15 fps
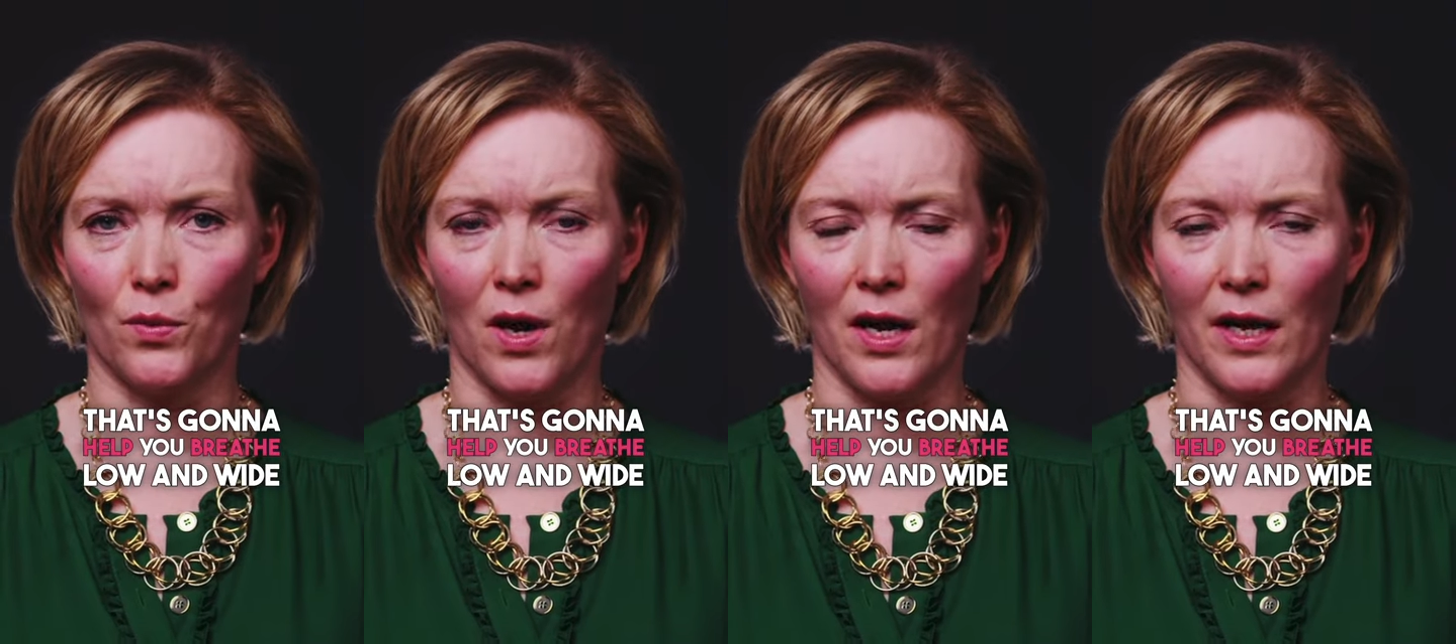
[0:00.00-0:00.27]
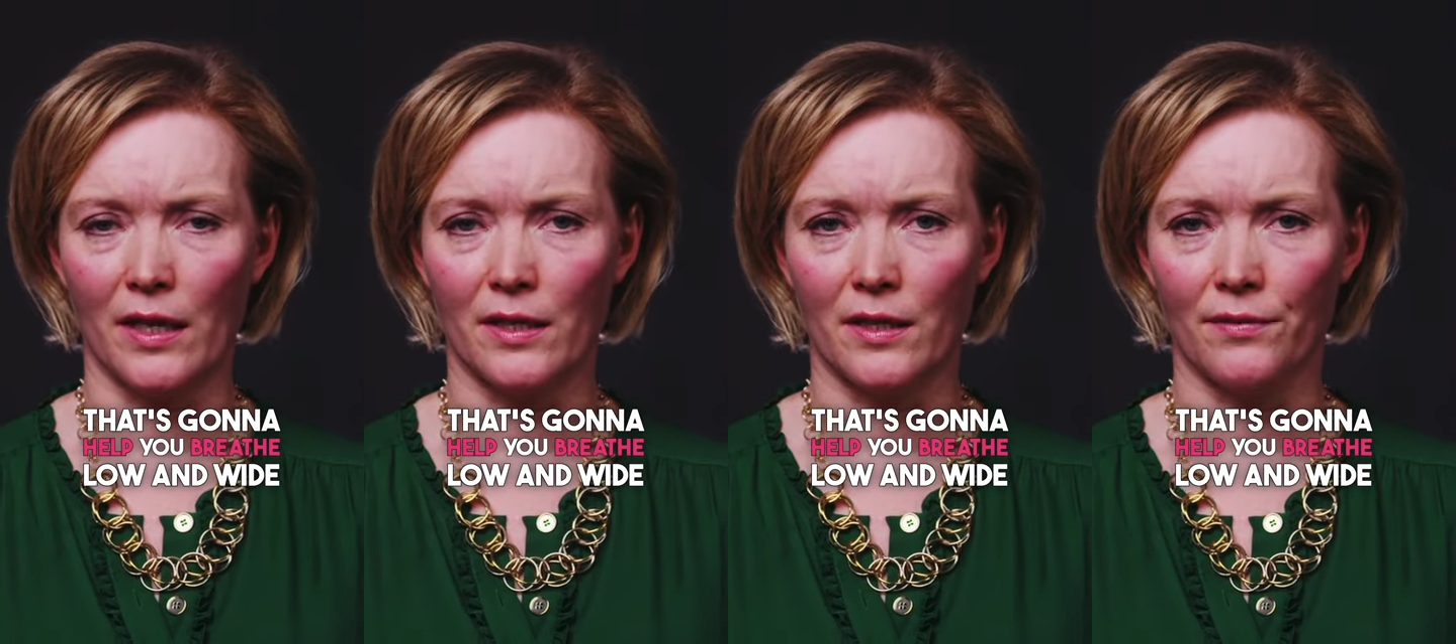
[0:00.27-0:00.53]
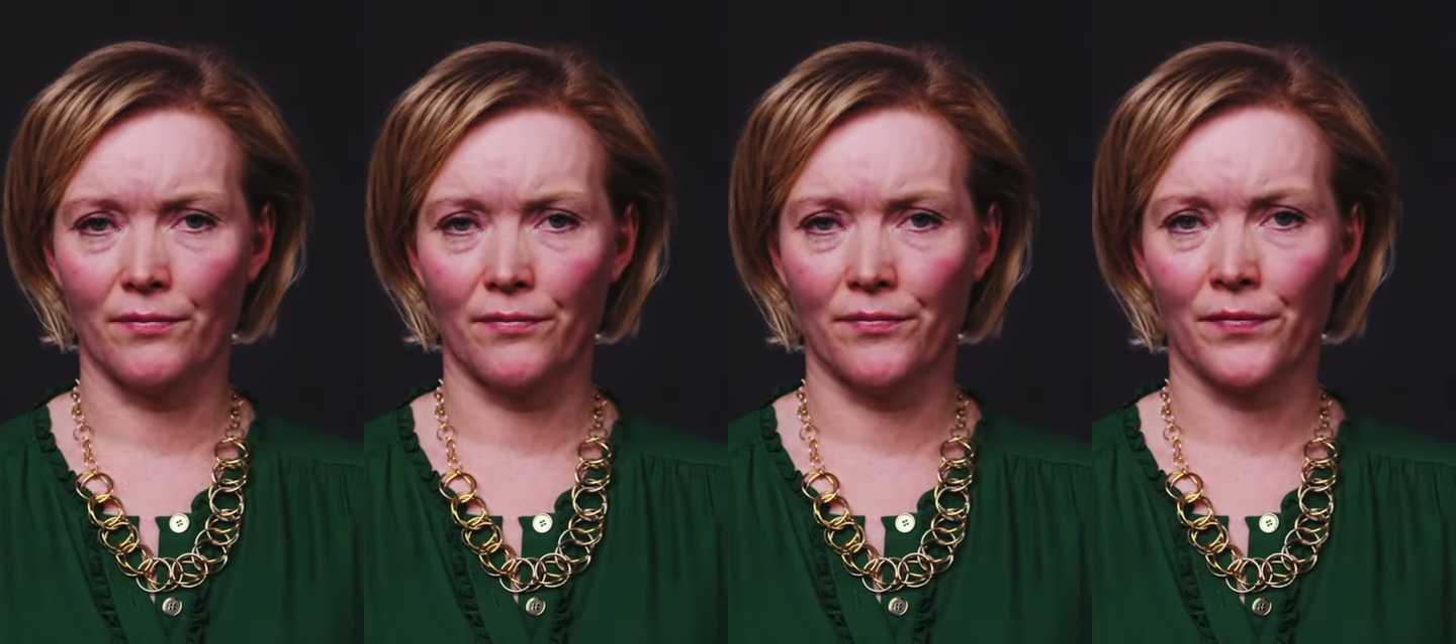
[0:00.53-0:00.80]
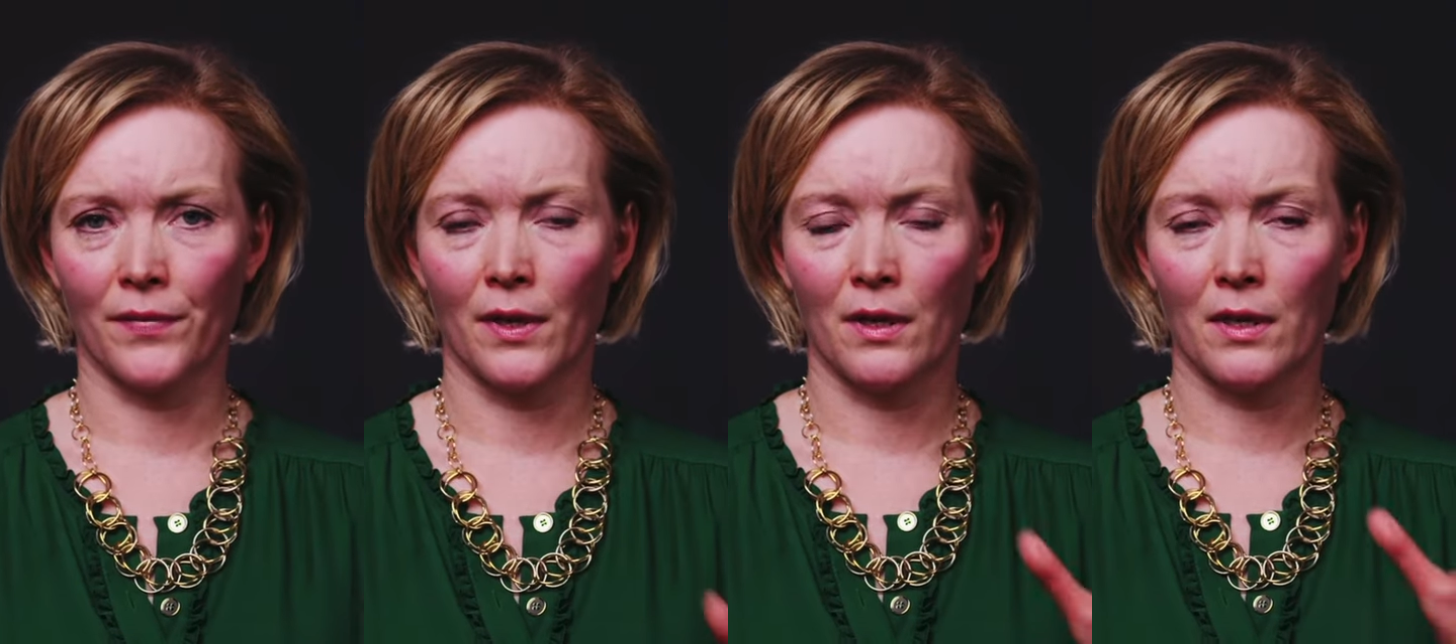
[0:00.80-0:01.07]
wide.
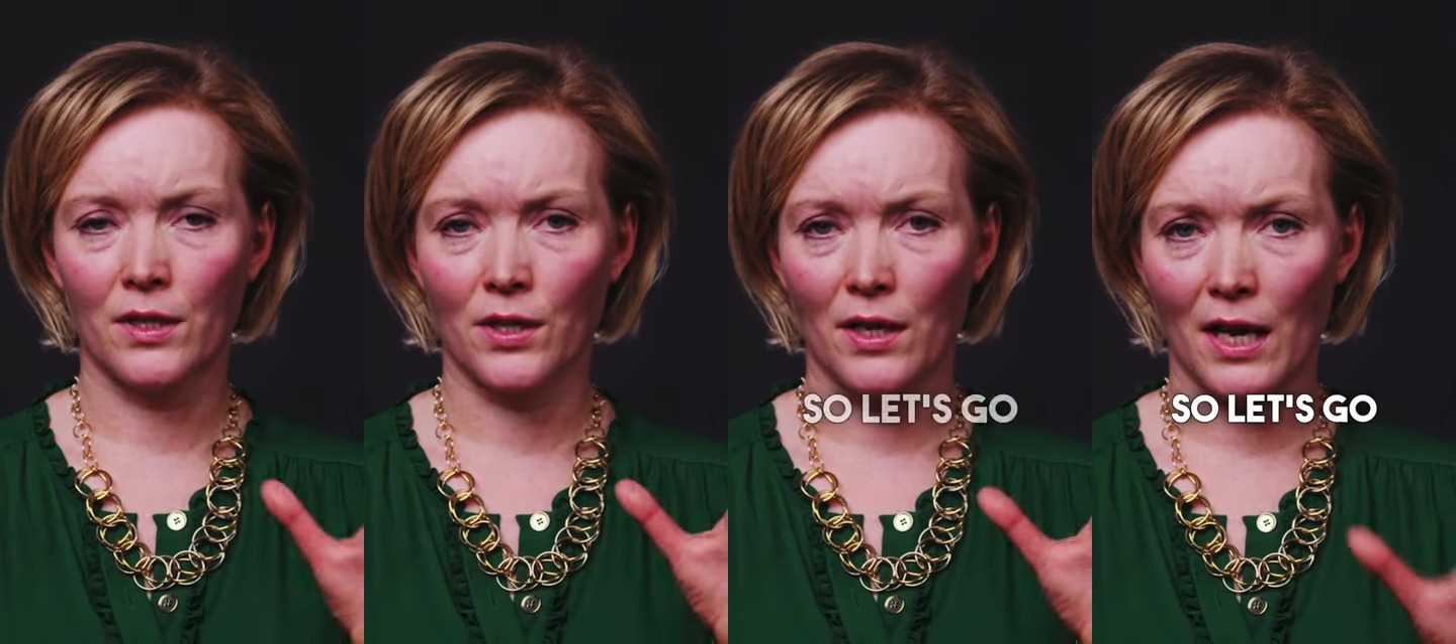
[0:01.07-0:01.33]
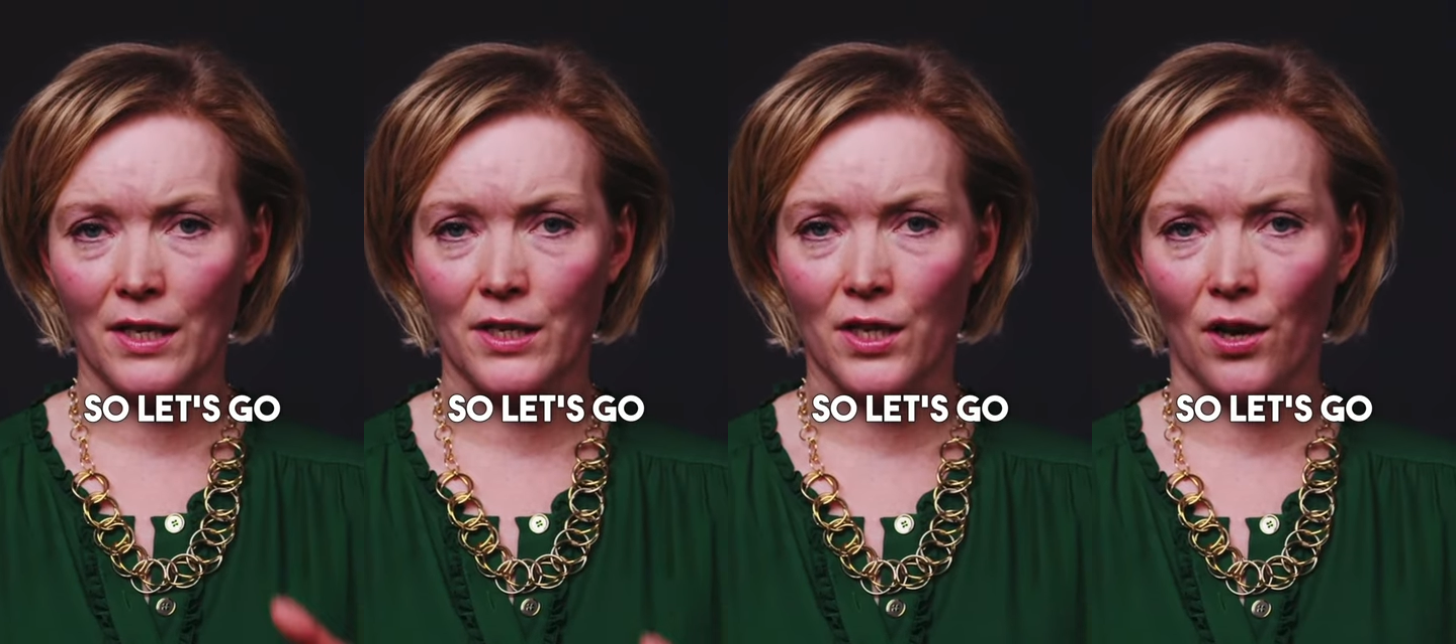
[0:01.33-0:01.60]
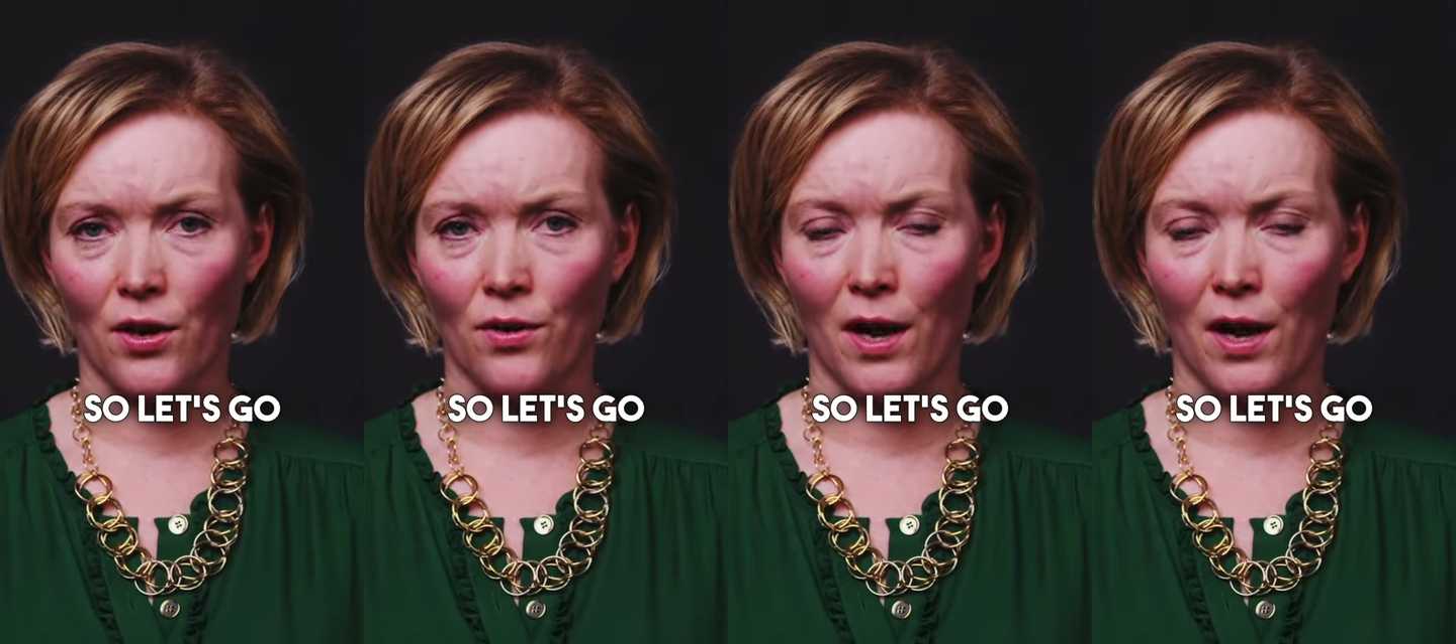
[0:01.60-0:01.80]
So let's go.